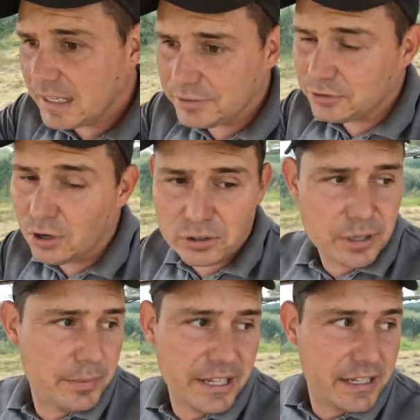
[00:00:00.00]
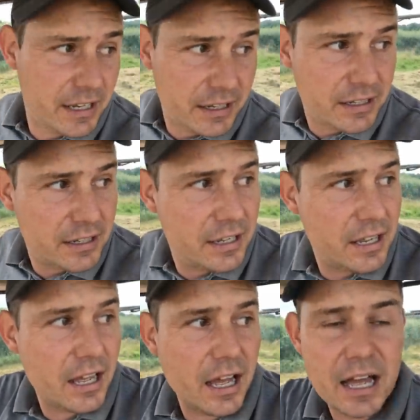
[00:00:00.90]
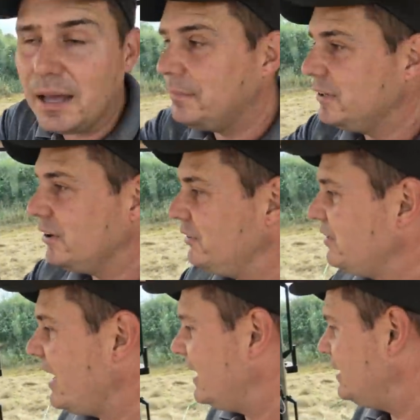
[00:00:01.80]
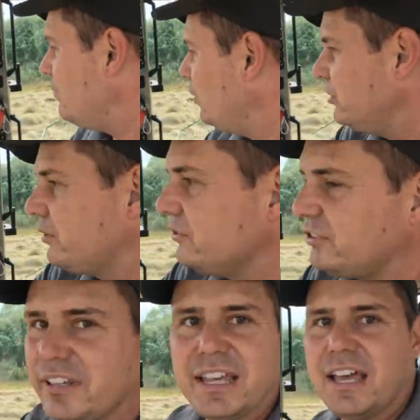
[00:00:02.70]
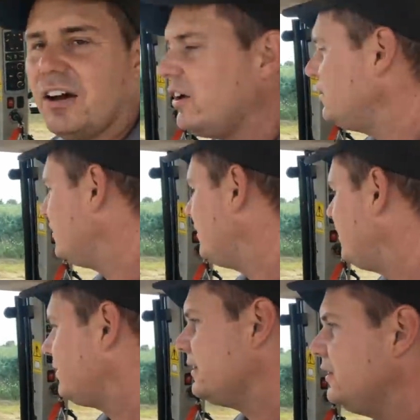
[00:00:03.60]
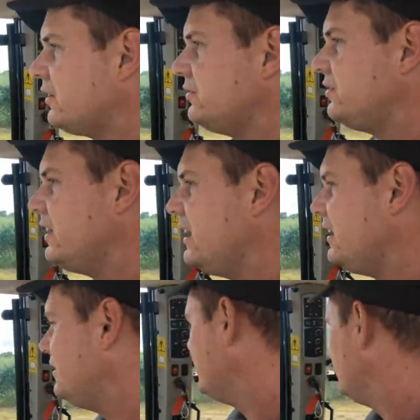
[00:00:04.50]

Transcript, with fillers: It's not going to be um, nice hay anymore. You can see it. I, I think you can see it